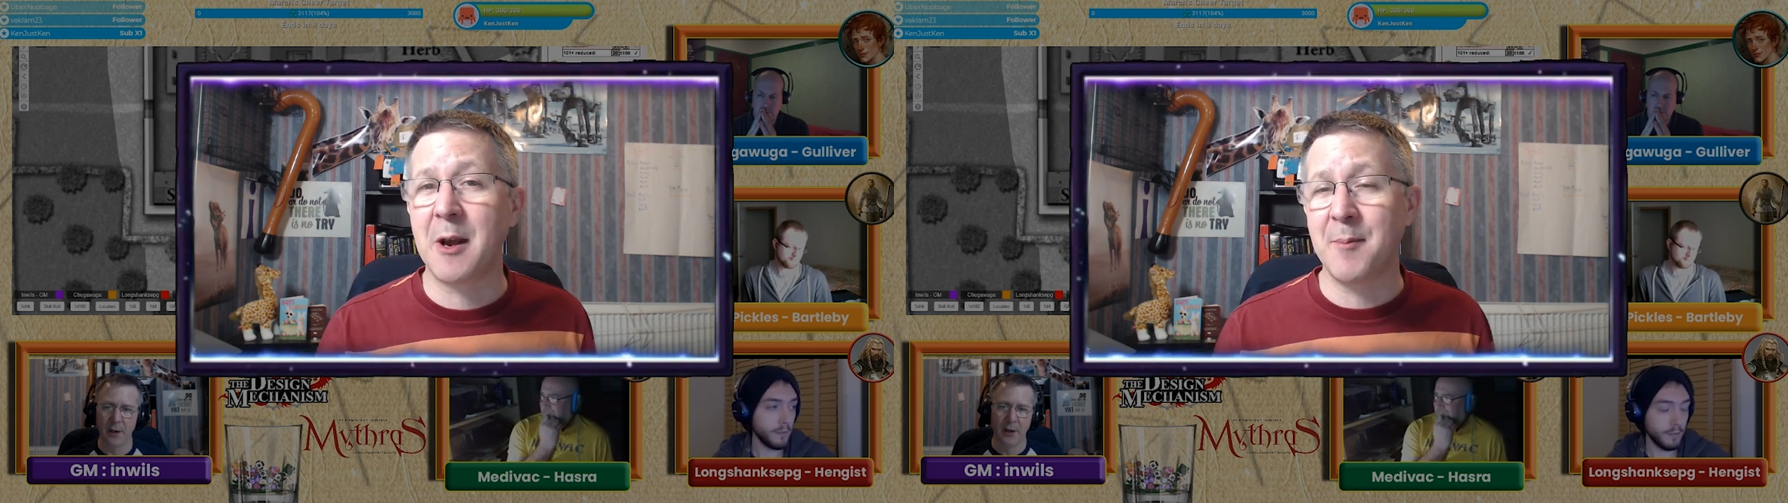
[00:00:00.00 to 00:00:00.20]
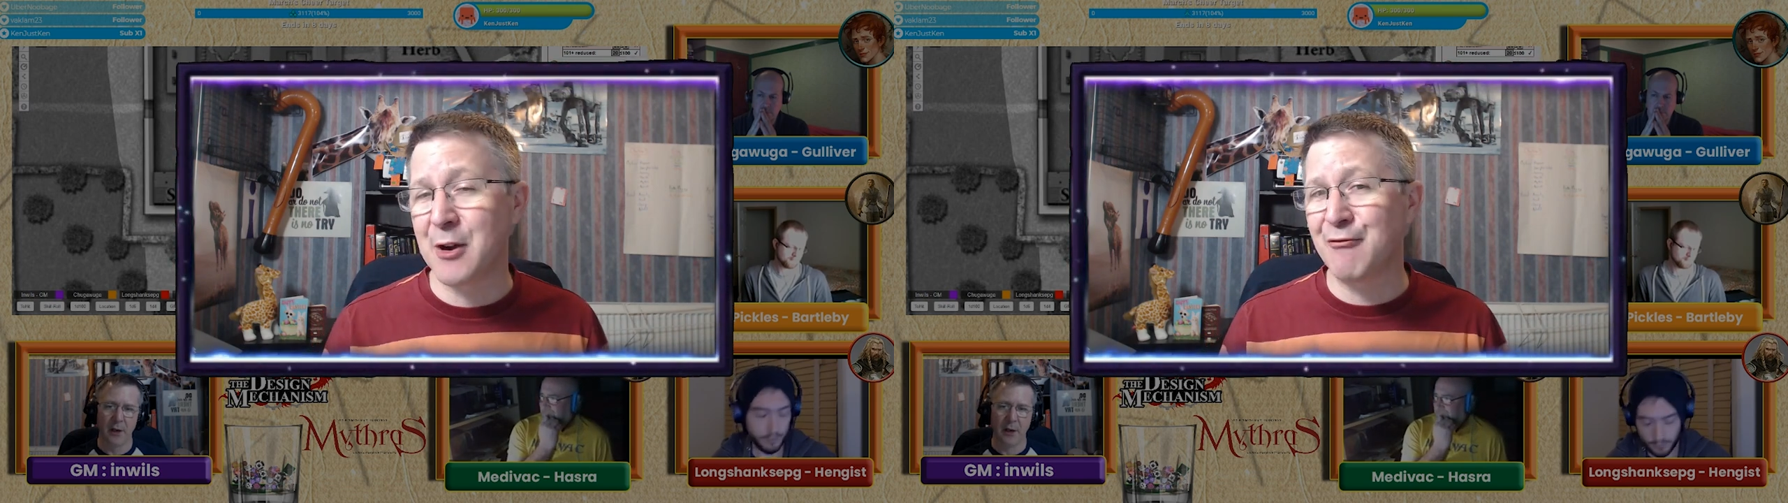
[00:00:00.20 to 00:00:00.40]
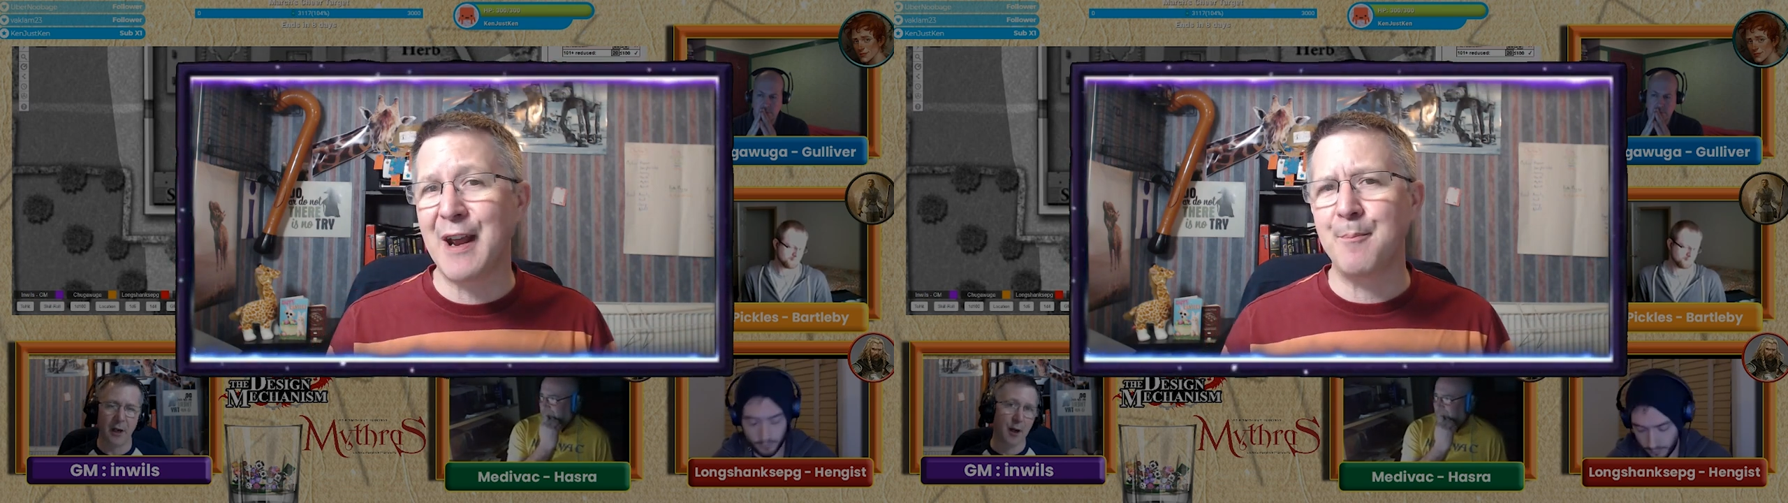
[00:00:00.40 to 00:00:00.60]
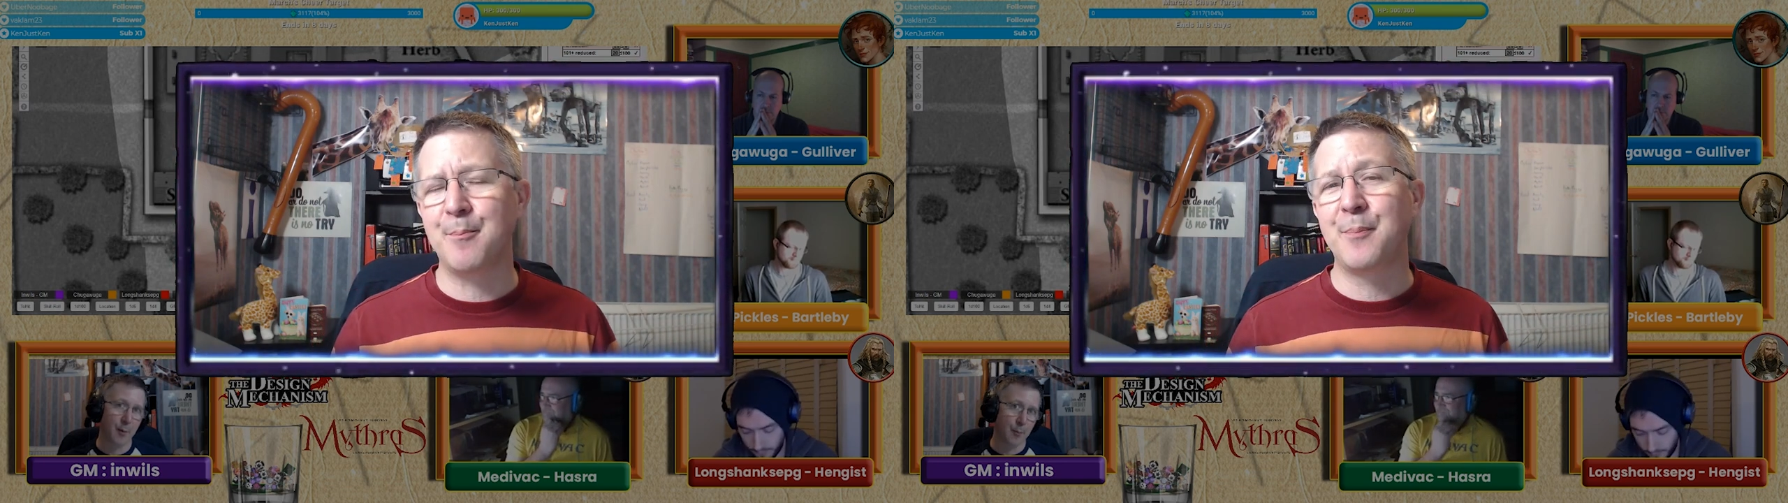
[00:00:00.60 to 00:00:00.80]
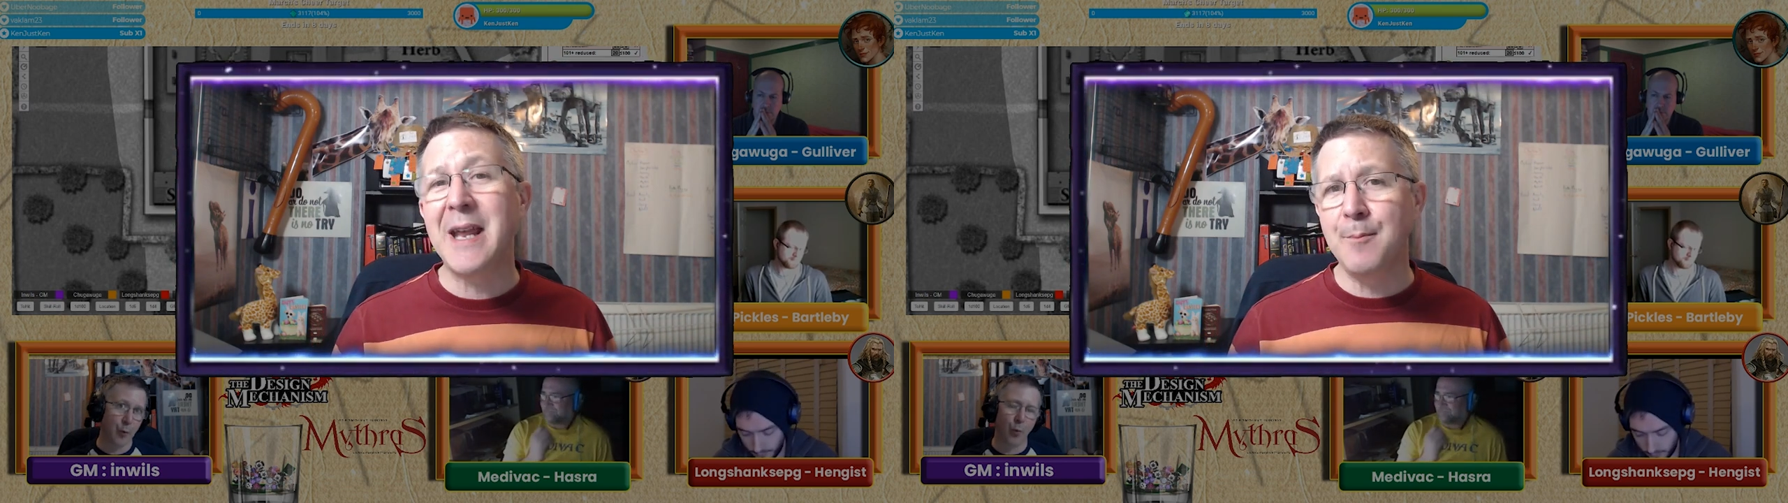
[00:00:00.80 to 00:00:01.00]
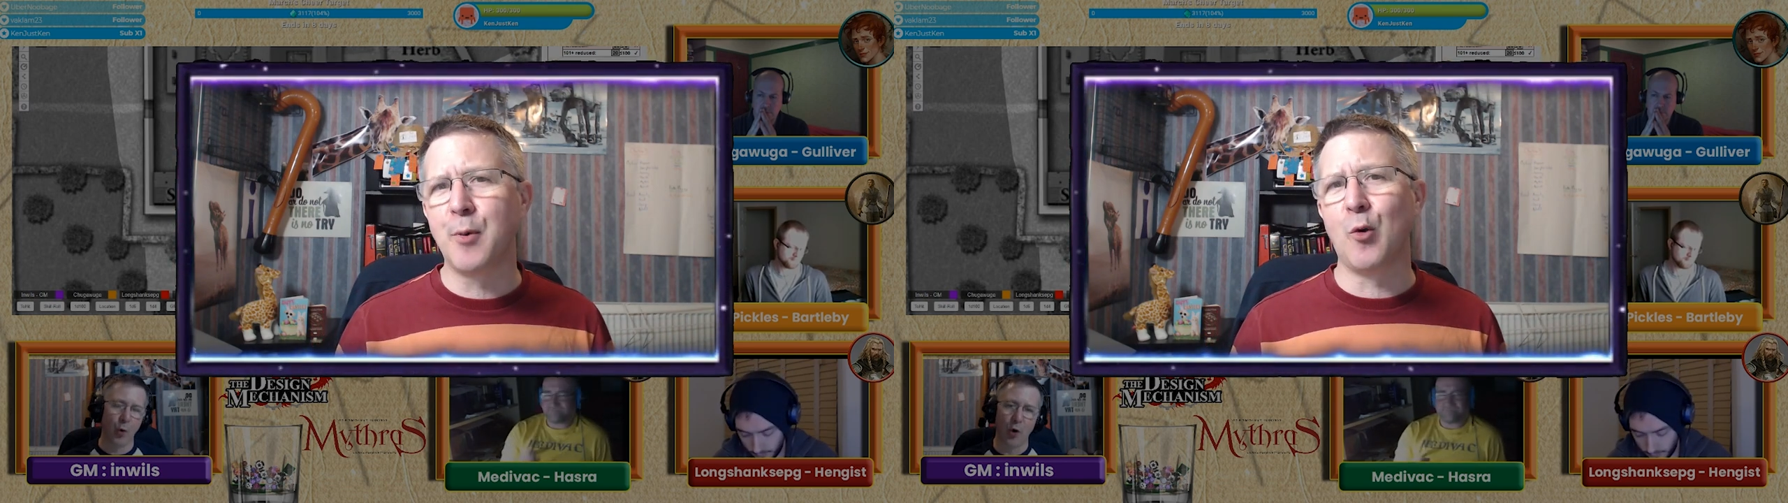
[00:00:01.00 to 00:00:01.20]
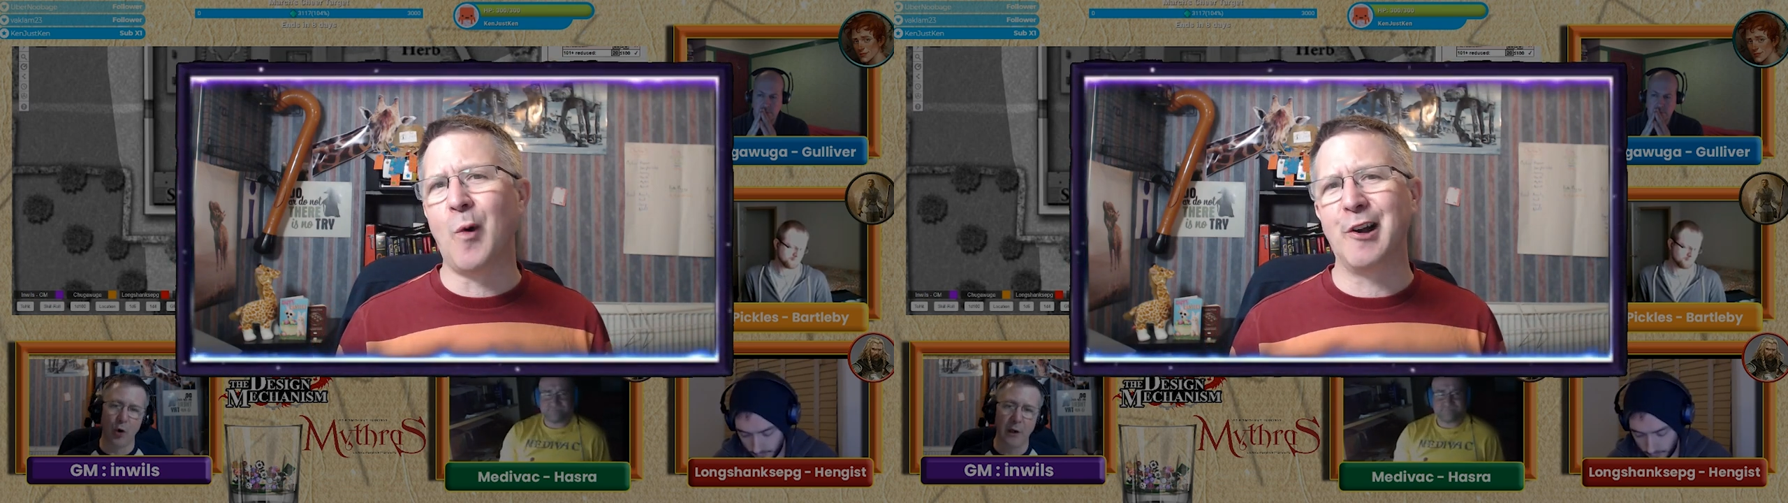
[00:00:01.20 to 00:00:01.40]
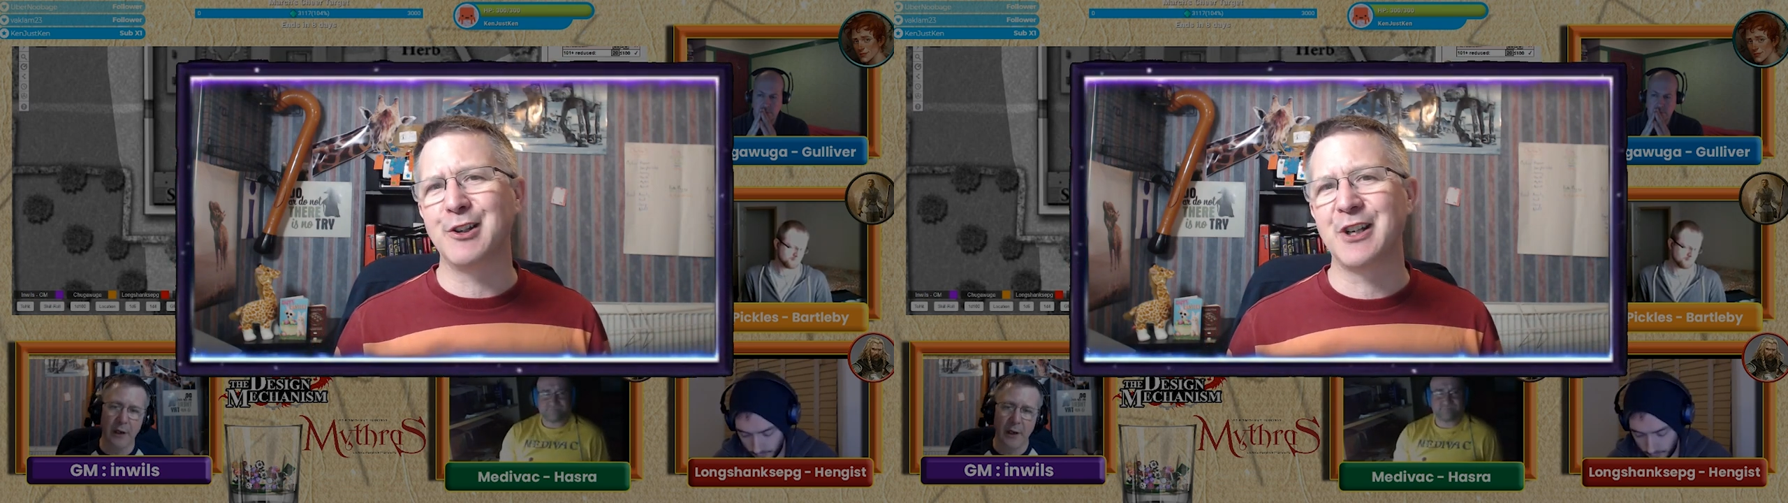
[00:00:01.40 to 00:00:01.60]
I'm a great people
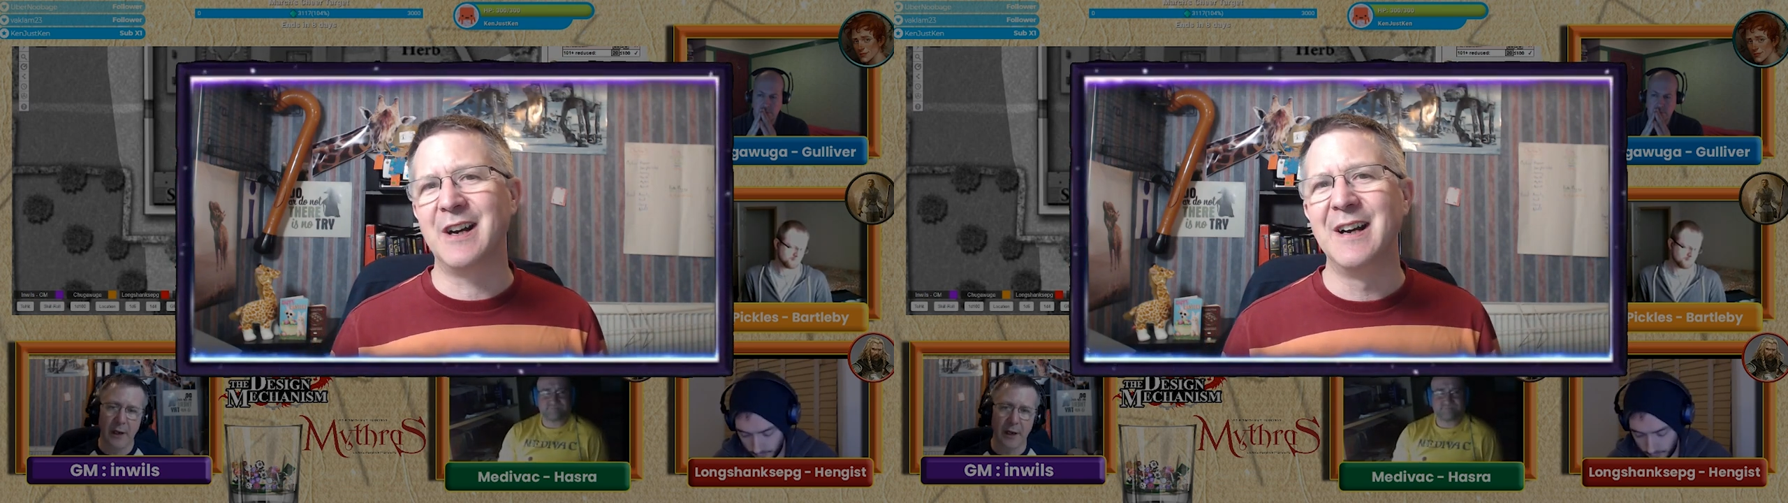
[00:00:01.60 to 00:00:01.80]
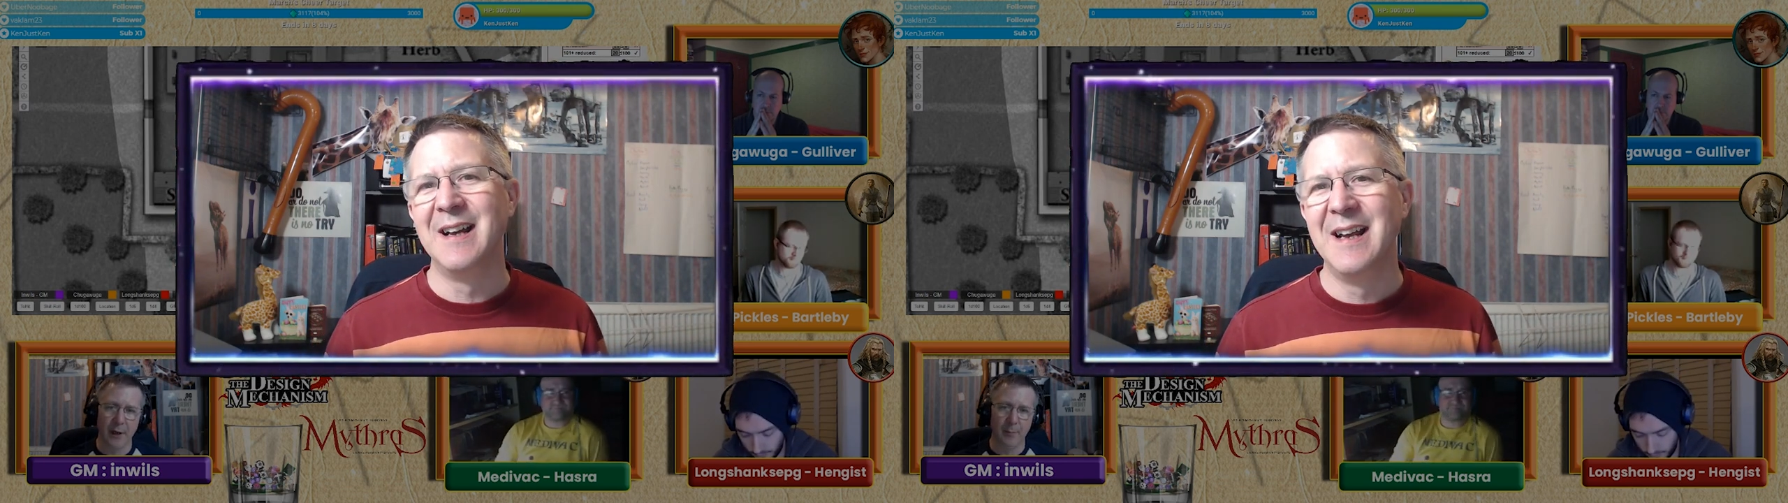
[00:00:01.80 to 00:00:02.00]
watcher